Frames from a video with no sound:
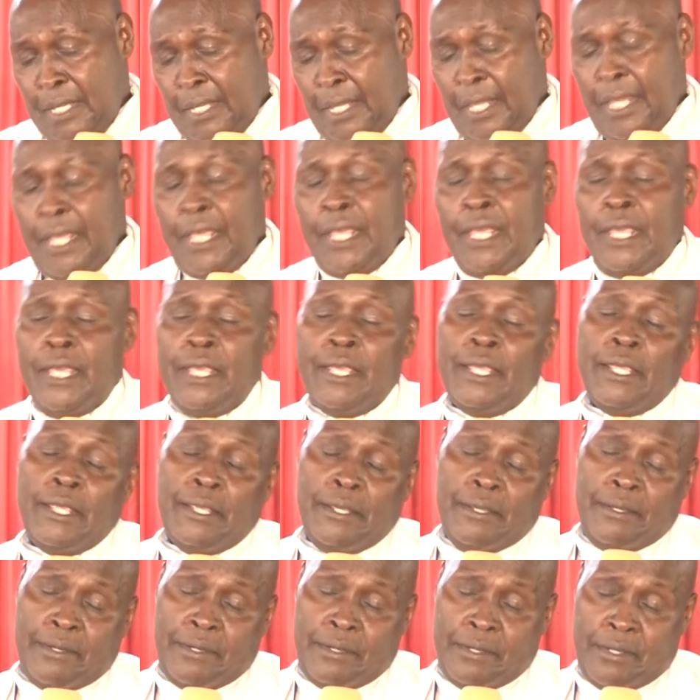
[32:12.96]

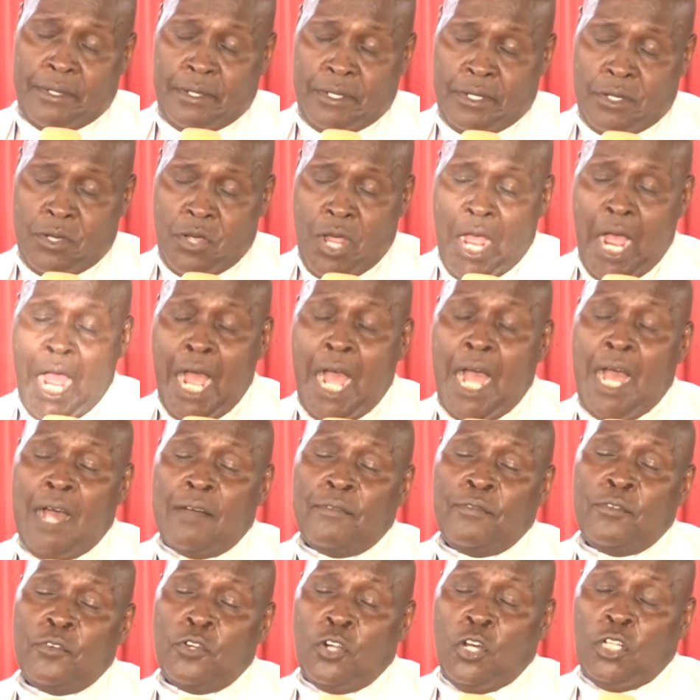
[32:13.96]
he
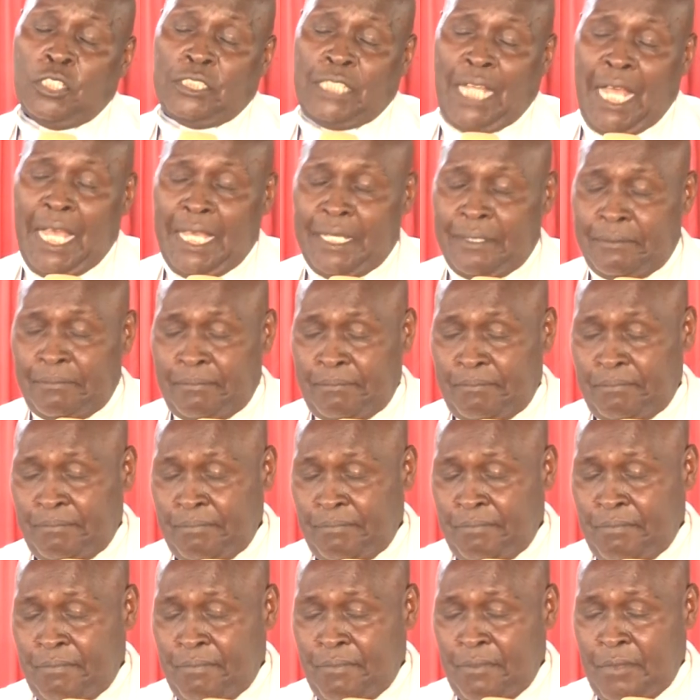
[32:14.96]
have no time
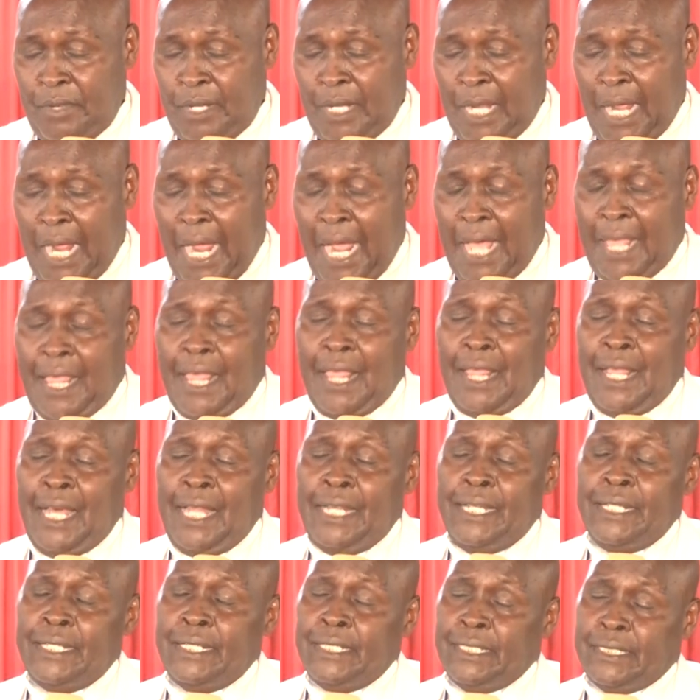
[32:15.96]
other
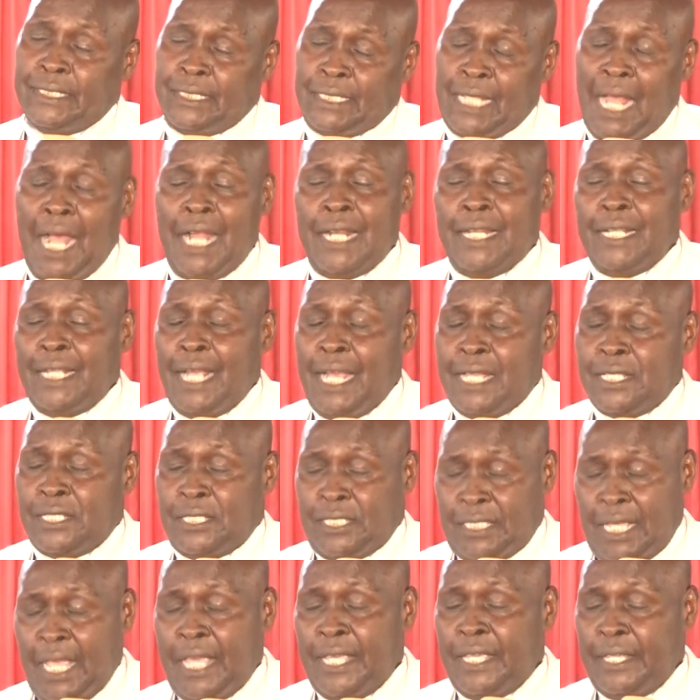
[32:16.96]
than standing and
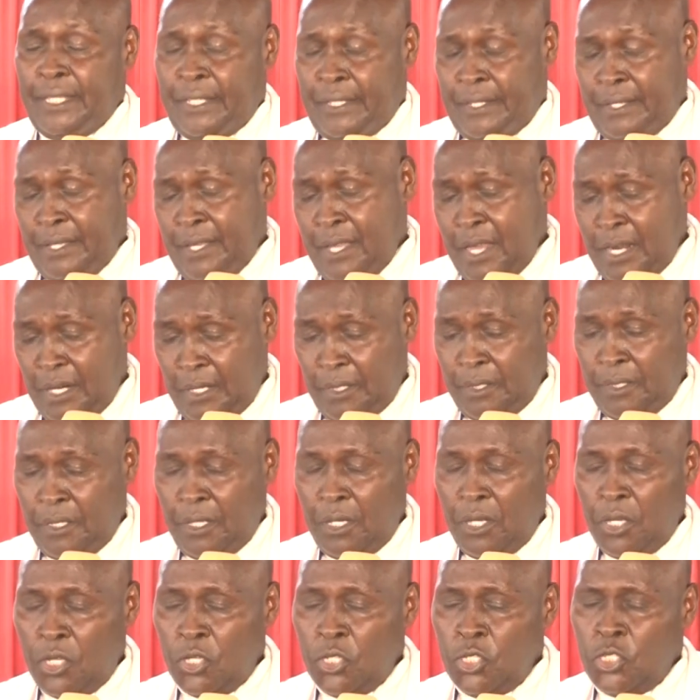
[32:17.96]
saying,
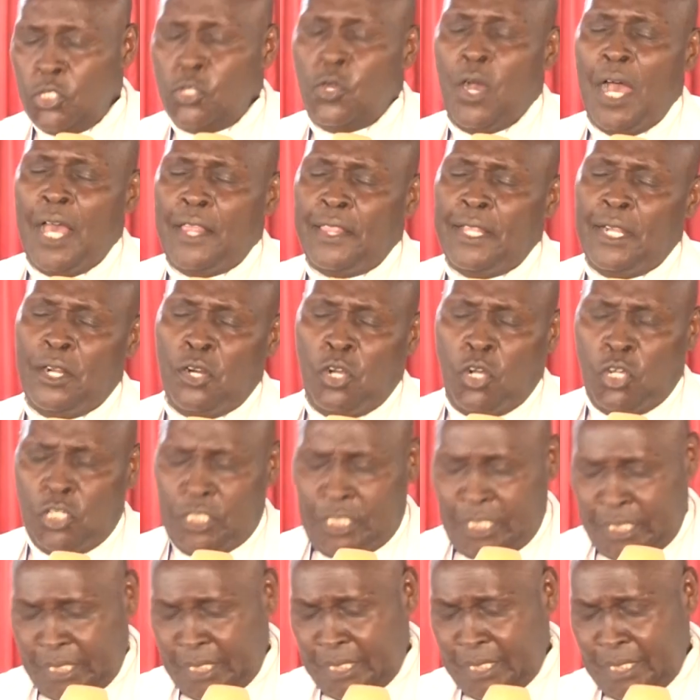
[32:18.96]
you are the Lord.
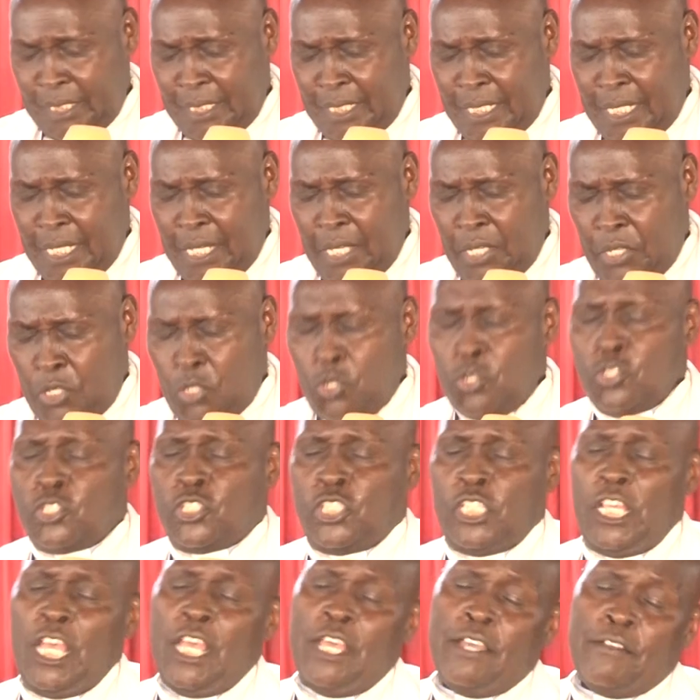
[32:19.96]
You
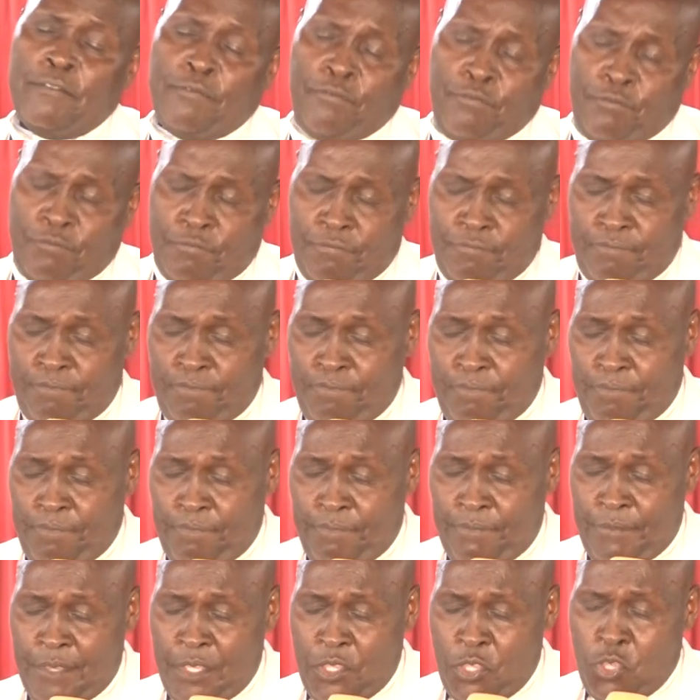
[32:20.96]
save.
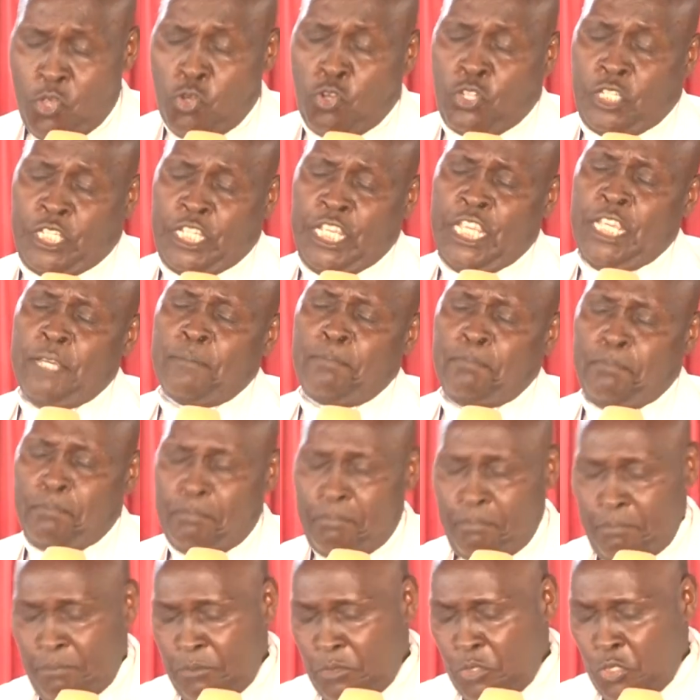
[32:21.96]
You keep.
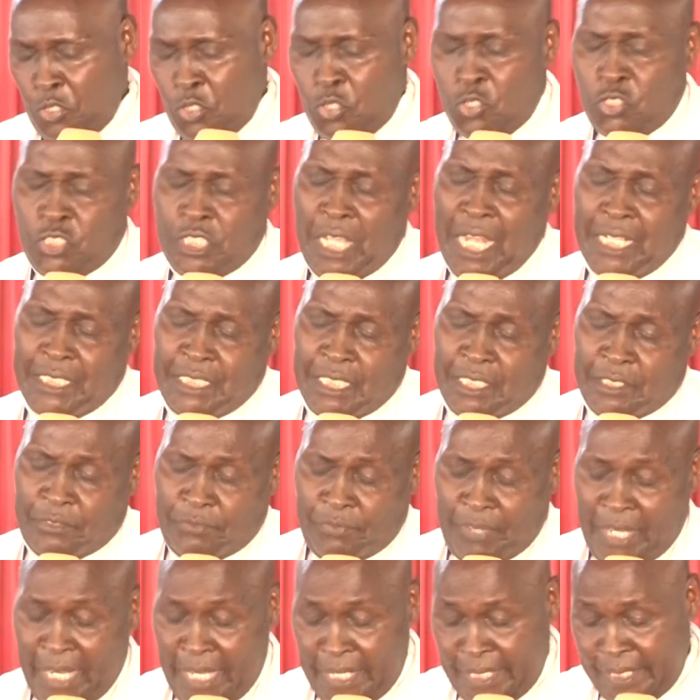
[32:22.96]
You
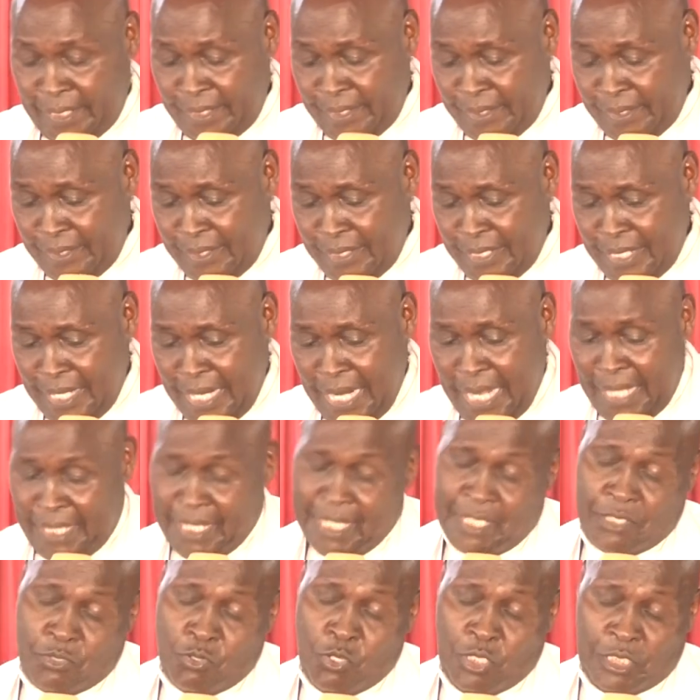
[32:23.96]
satisfy. And
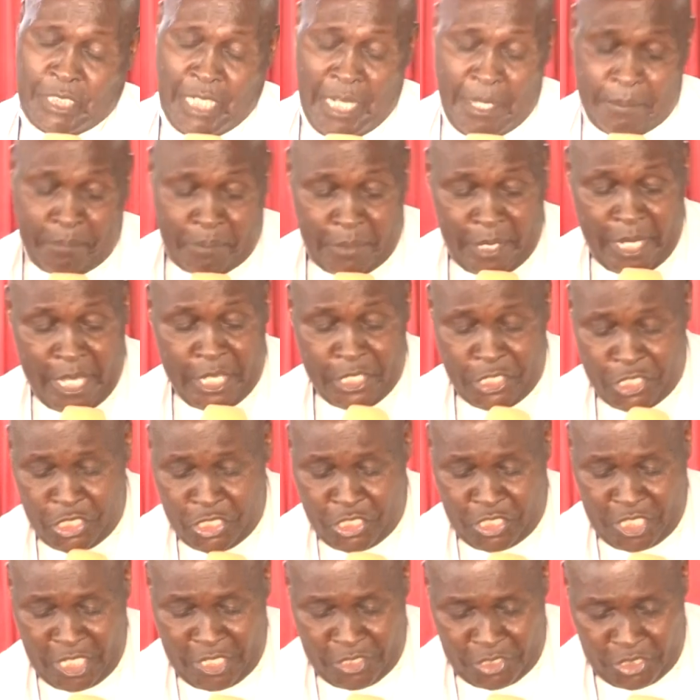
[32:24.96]
this is what I pray in
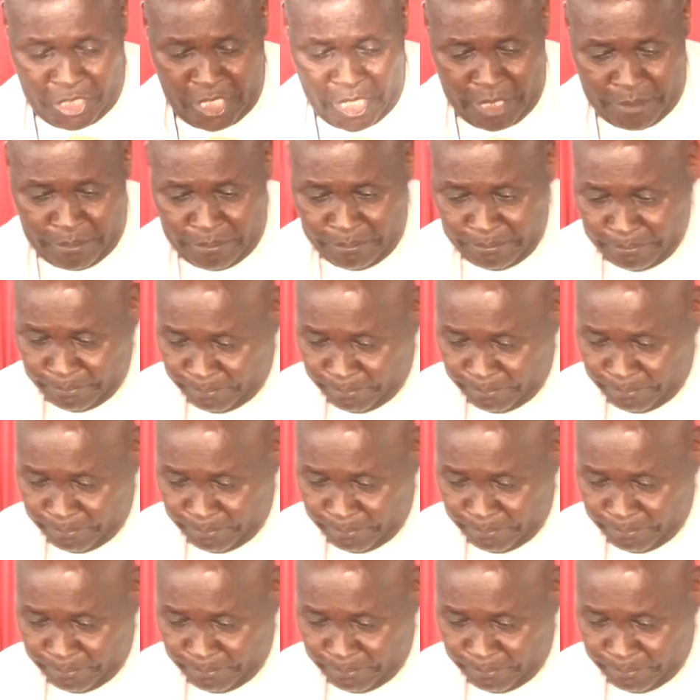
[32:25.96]
Jesus' name.